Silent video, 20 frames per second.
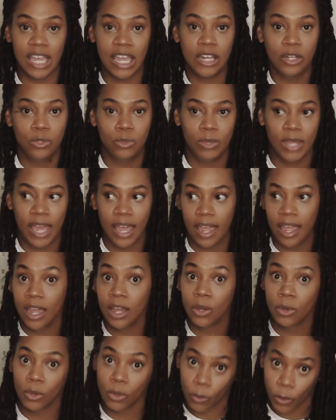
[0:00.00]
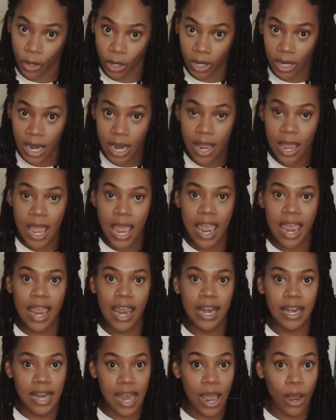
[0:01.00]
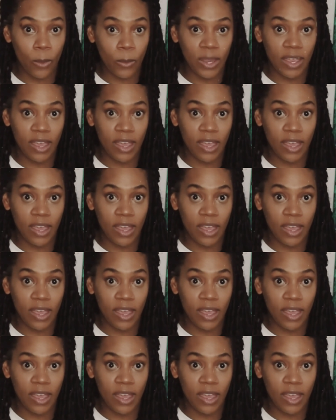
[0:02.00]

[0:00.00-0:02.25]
and do that and go to work. And now we